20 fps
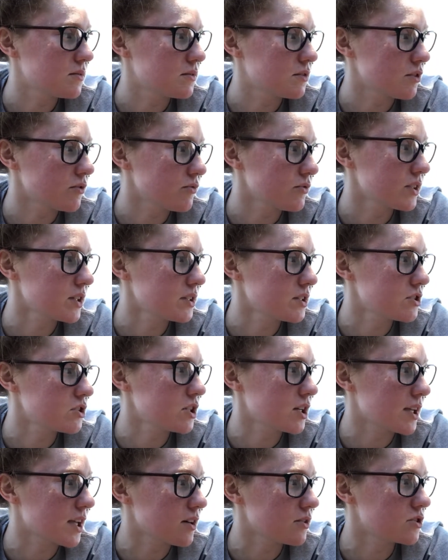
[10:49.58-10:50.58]
Don't forget to
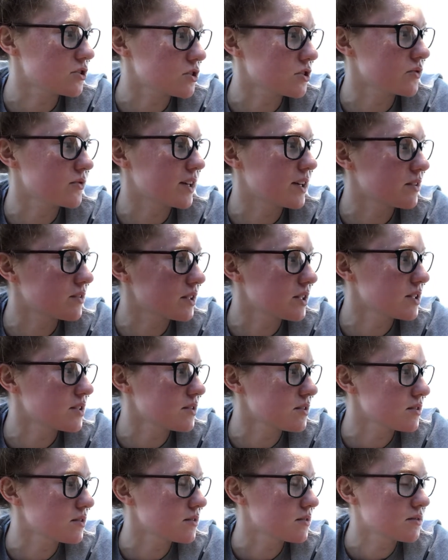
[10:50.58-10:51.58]
check out your
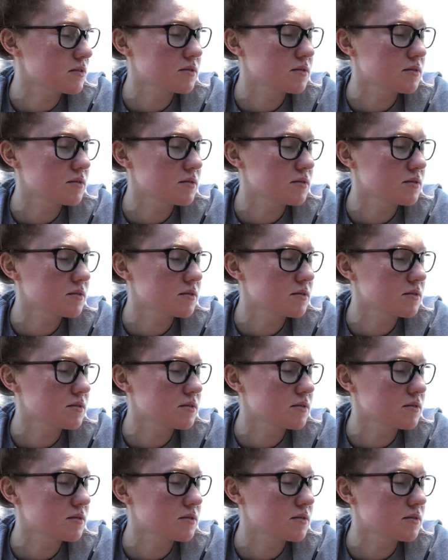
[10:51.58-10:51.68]
surroundings.